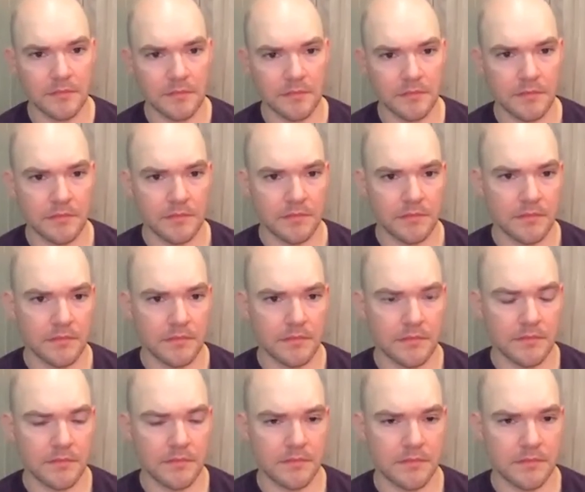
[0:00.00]

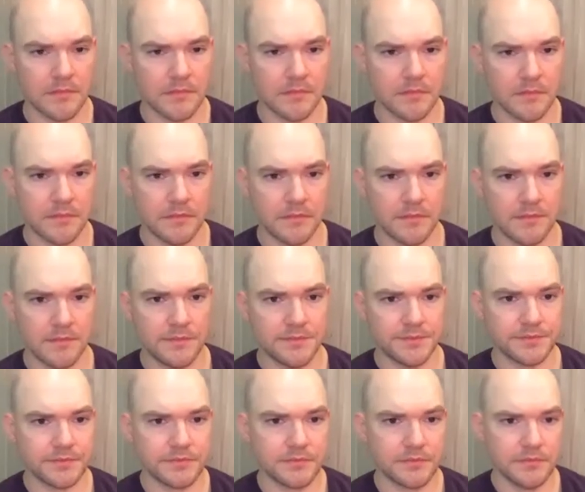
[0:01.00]

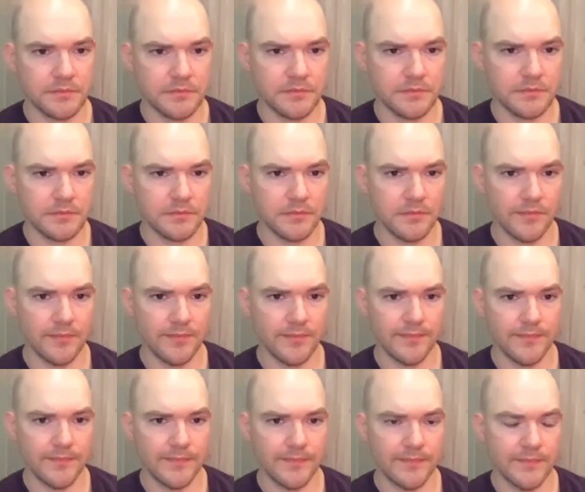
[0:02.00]

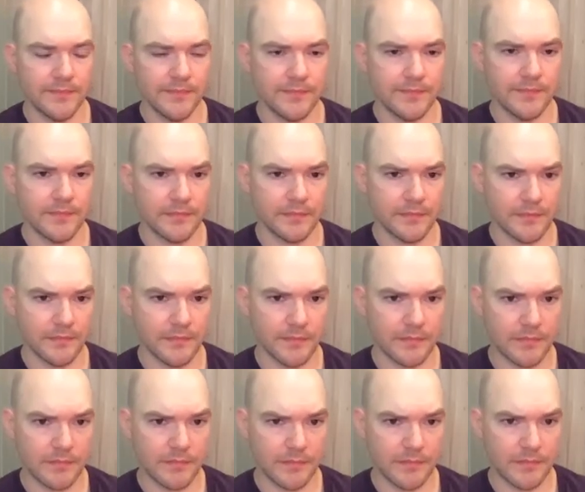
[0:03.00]

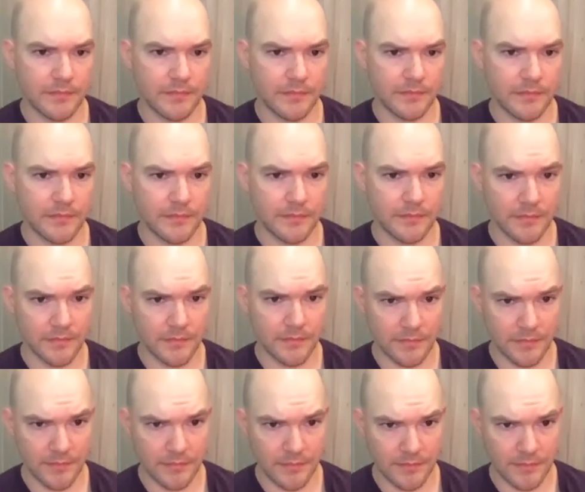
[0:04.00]

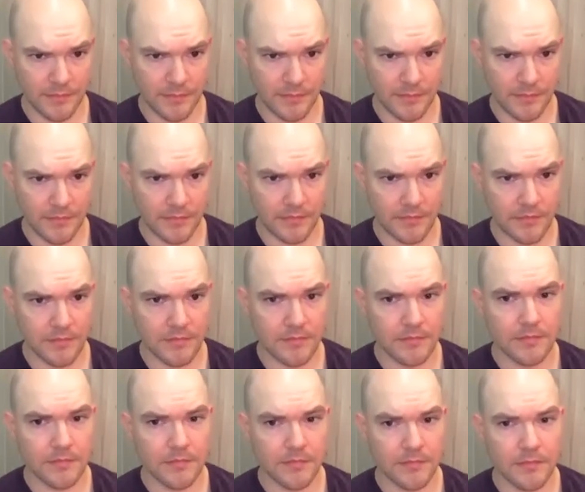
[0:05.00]

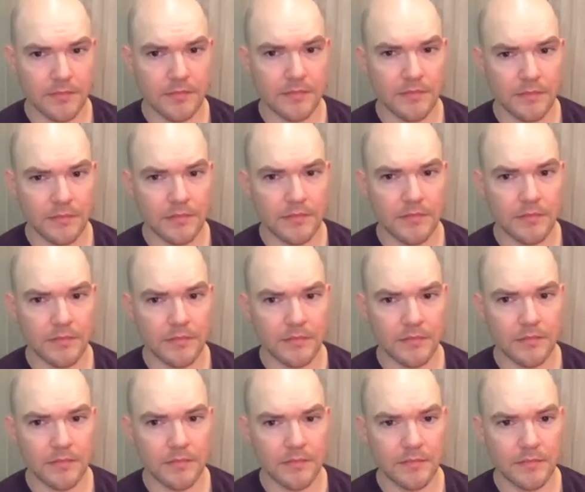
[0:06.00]

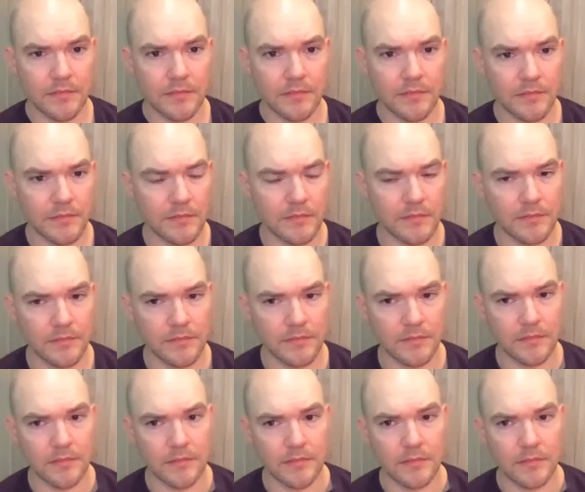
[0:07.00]
No words are spoken by the person on screen.